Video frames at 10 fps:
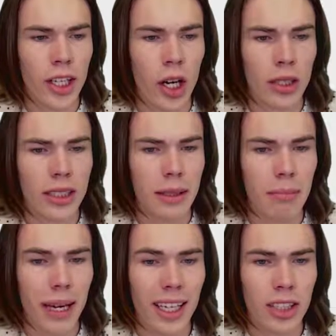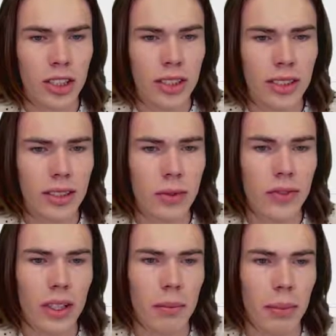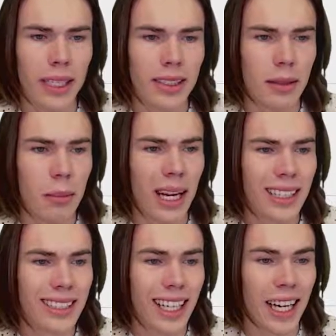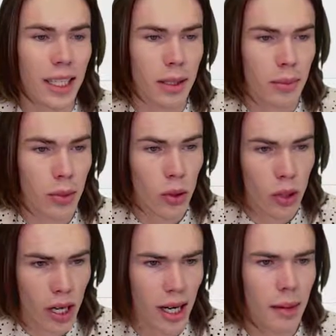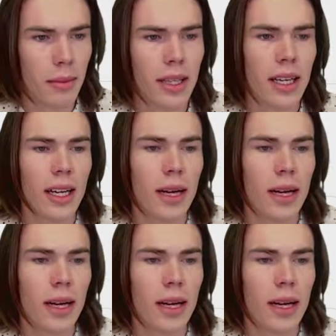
hosting packages. We've got the basic, plus, and prime.